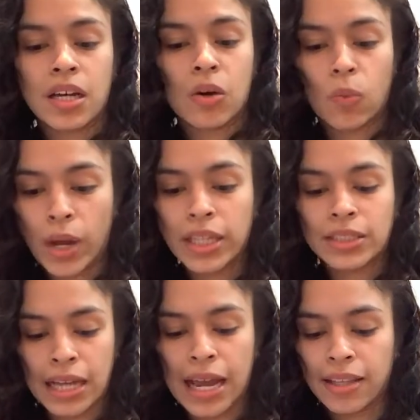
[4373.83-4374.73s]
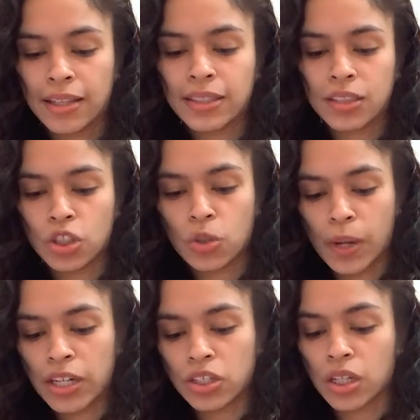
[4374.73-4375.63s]
Ways to end this
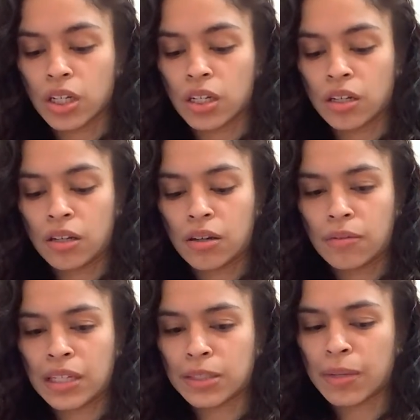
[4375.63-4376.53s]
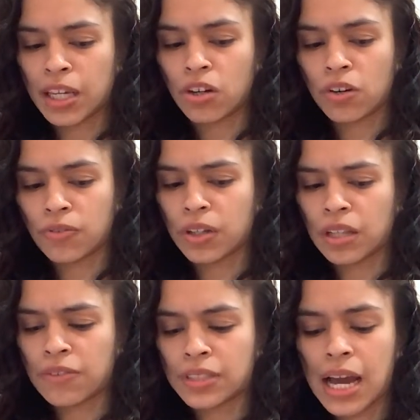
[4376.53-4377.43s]
situation that's making her feel
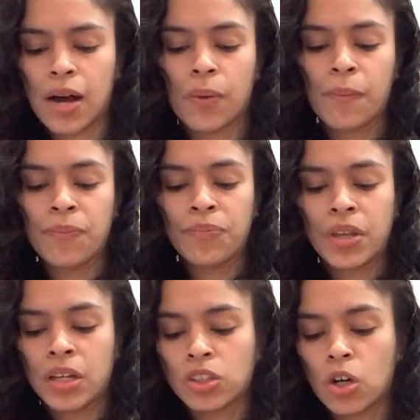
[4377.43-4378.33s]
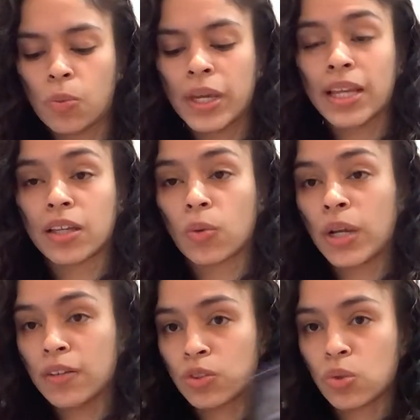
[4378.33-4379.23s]
left out. So we get the
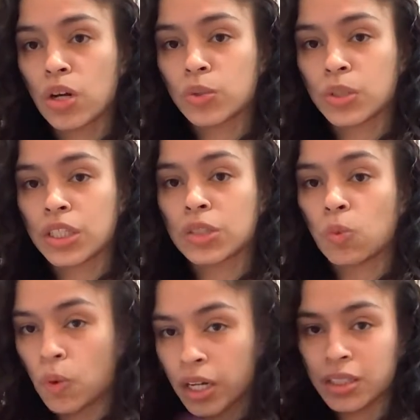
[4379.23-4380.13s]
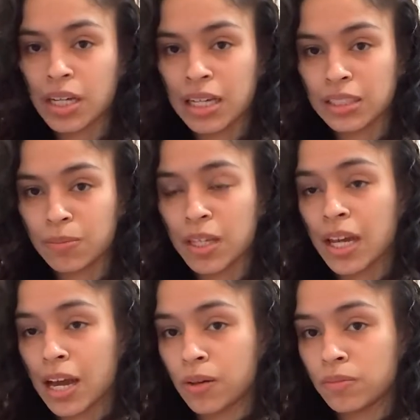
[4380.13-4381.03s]
Queen of Swords, which is wanting to cut something
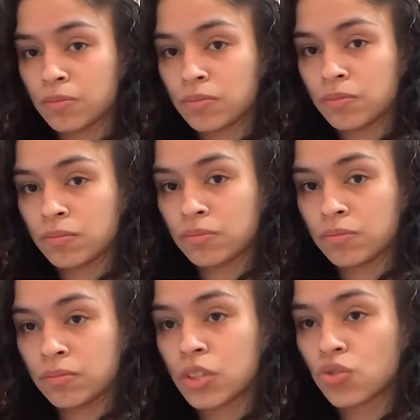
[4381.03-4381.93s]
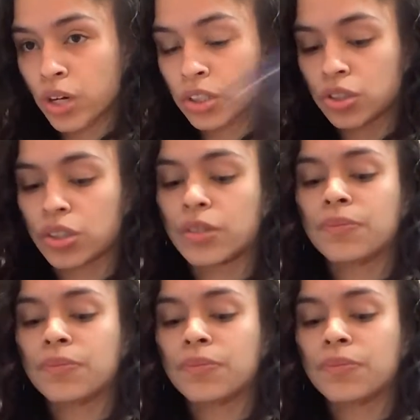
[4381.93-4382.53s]
out. Trickster.